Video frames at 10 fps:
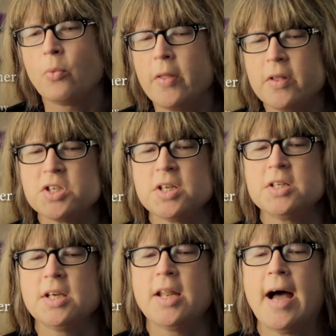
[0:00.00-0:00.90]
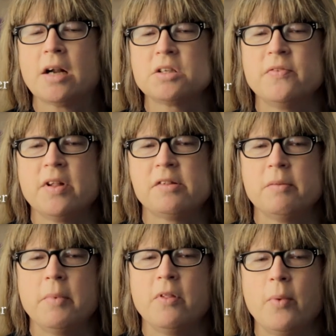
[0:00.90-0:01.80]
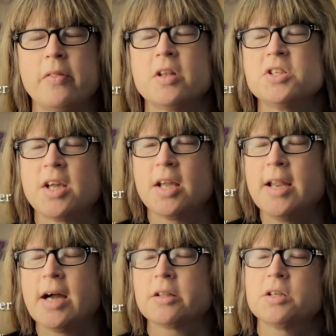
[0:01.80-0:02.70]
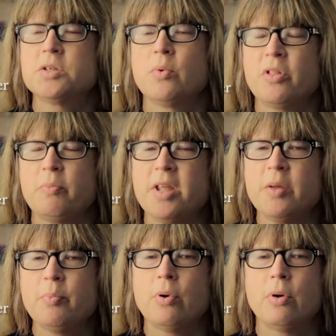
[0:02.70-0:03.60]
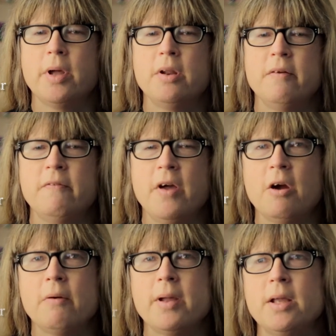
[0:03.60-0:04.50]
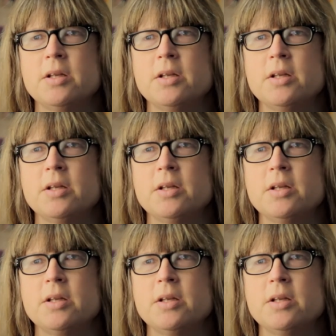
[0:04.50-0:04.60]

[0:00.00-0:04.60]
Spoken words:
The way that she did activism and the way that she connected with people in a very